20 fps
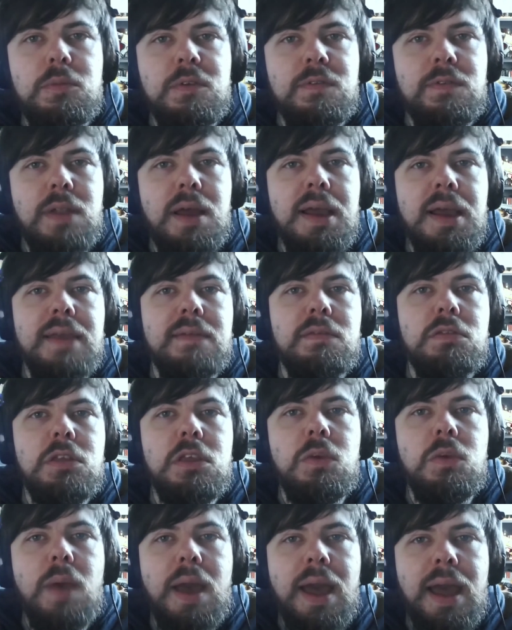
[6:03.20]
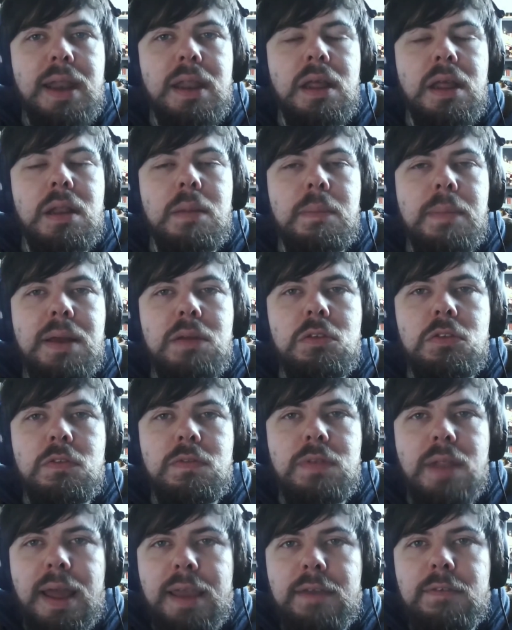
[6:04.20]
of lives, that you had an amount
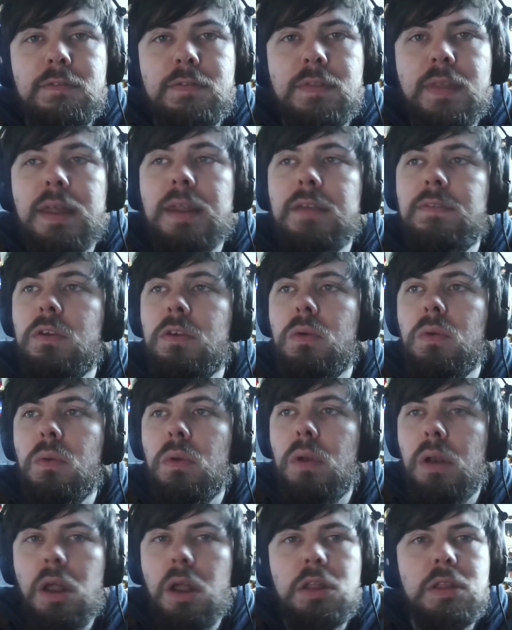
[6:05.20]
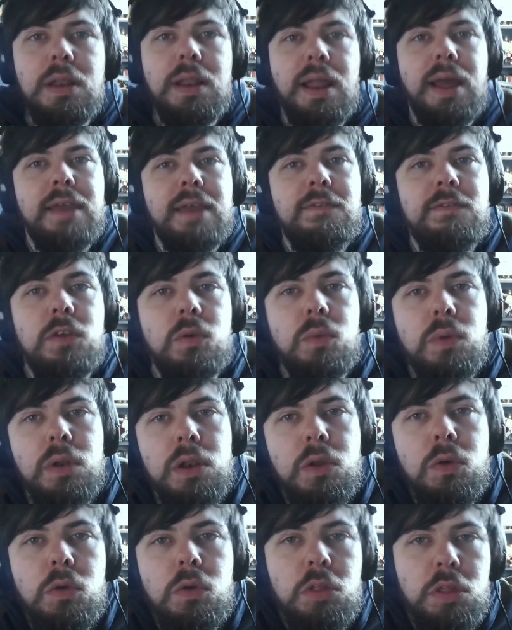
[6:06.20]
of life that if you lost a life, you would
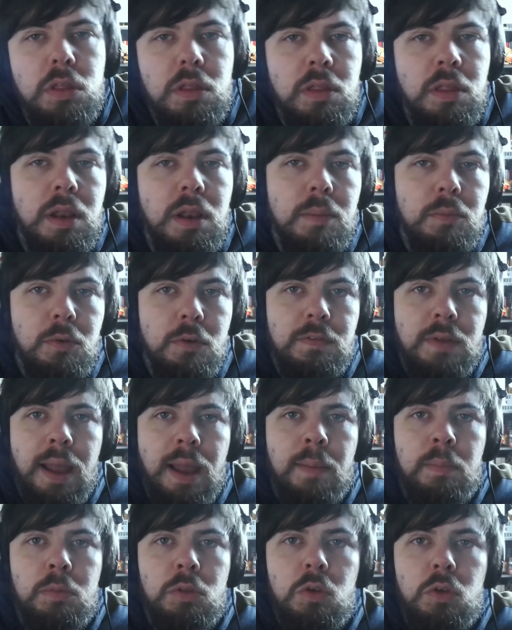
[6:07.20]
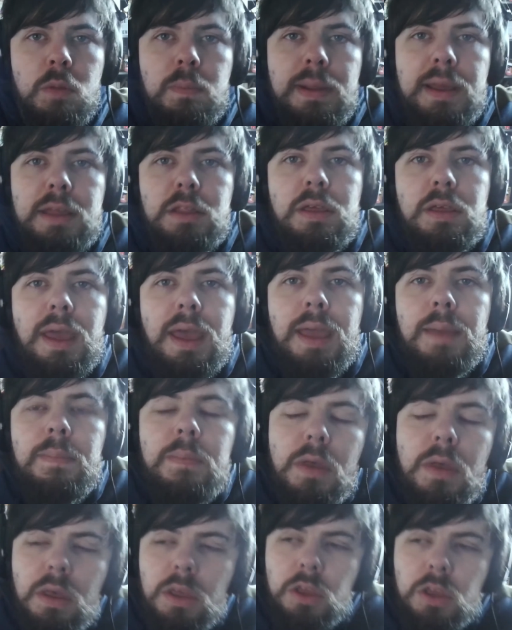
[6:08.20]
lose the number of times you could play the game.
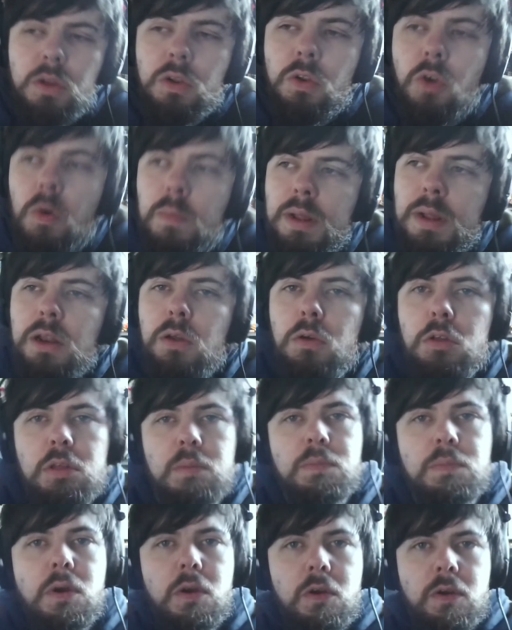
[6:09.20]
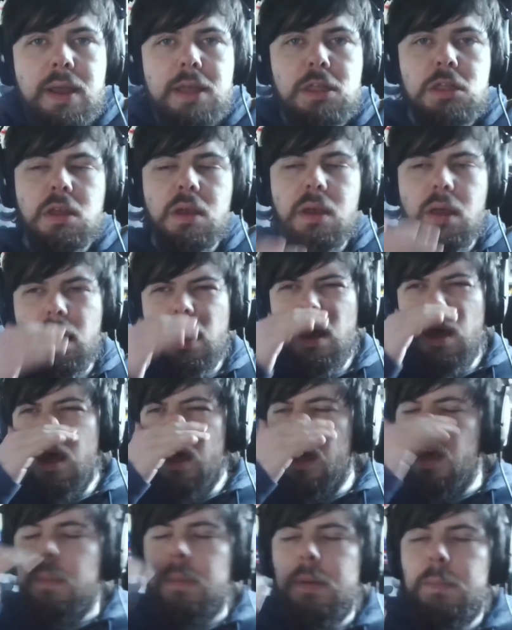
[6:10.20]
You'd normally lose some progress,
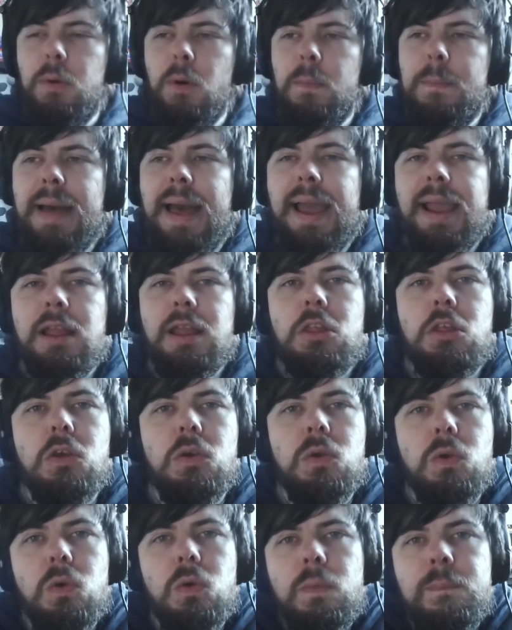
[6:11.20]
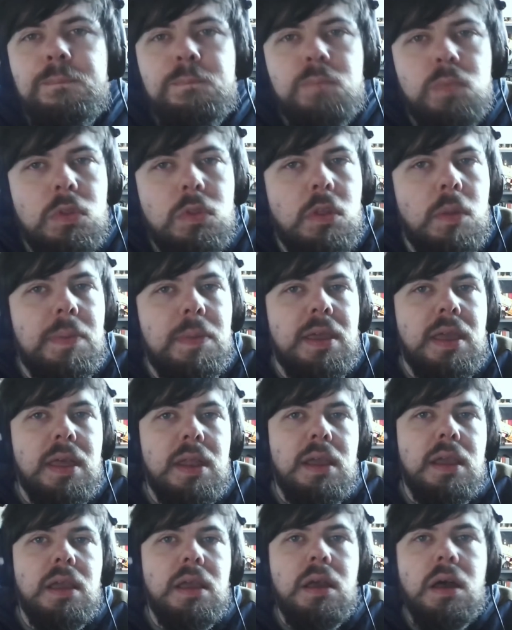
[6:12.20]
be put back to the
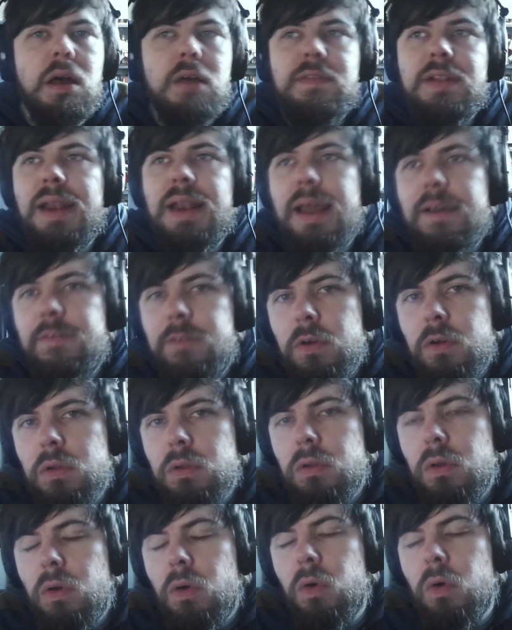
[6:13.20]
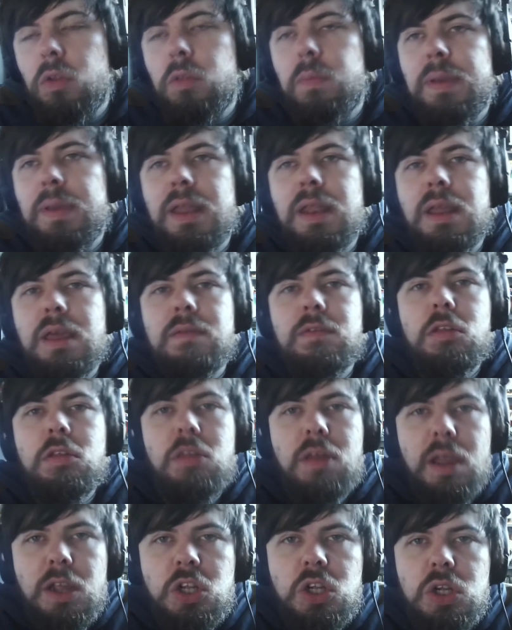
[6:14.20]
beginning of a level or the beginning of a
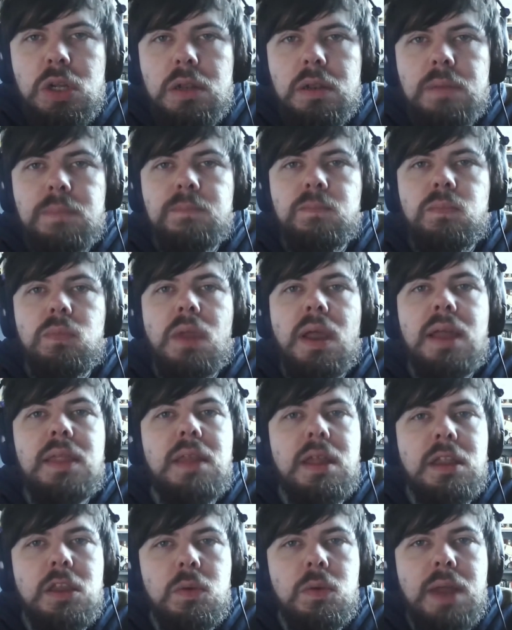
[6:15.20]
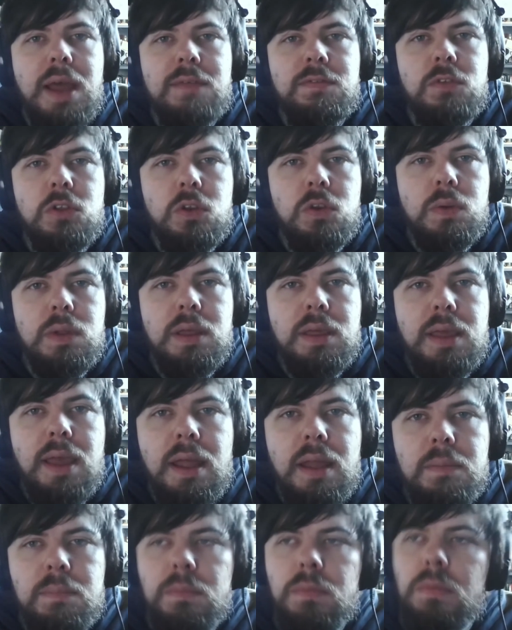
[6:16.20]
section, and then you would have to do it again.